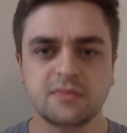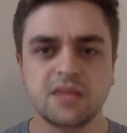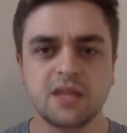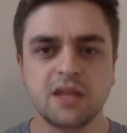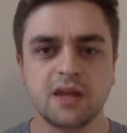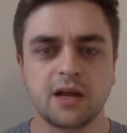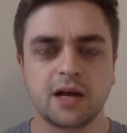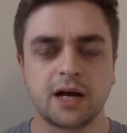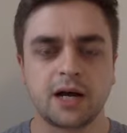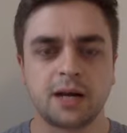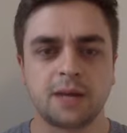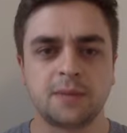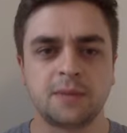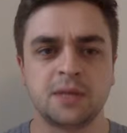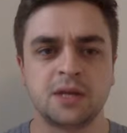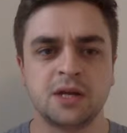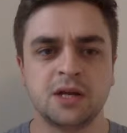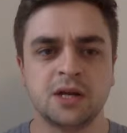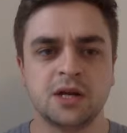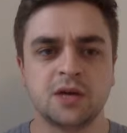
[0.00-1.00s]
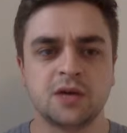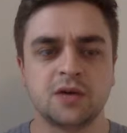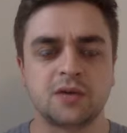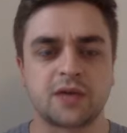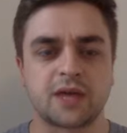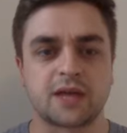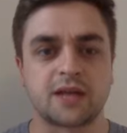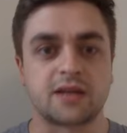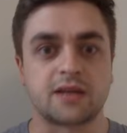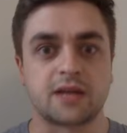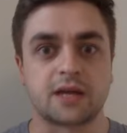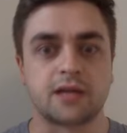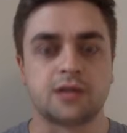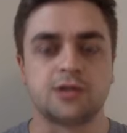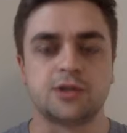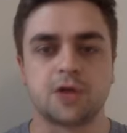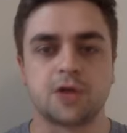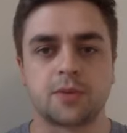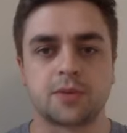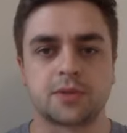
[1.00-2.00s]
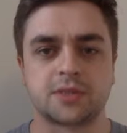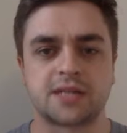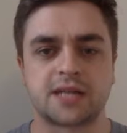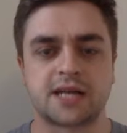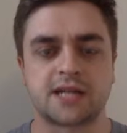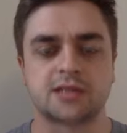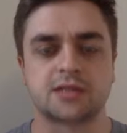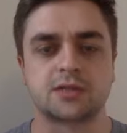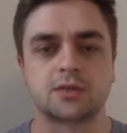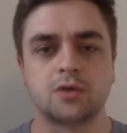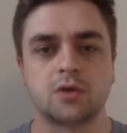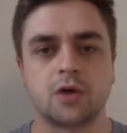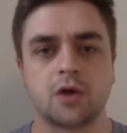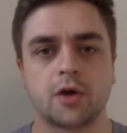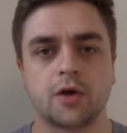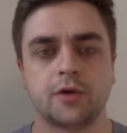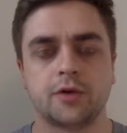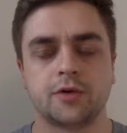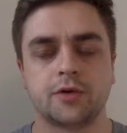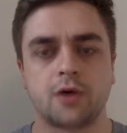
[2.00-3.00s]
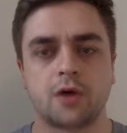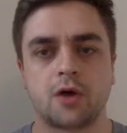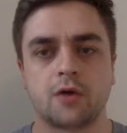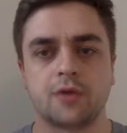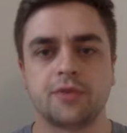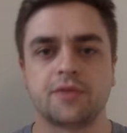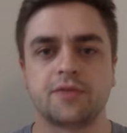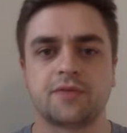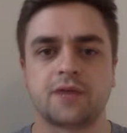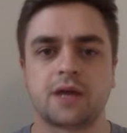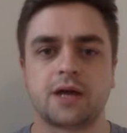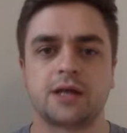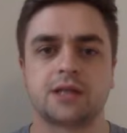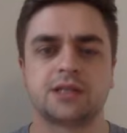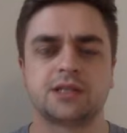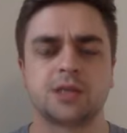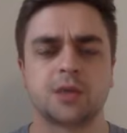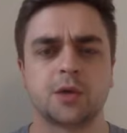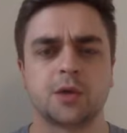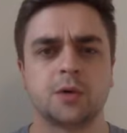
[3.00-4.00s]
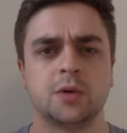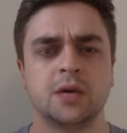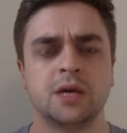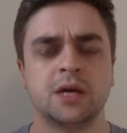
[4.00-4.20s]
that interprets Haskell code on the fly. So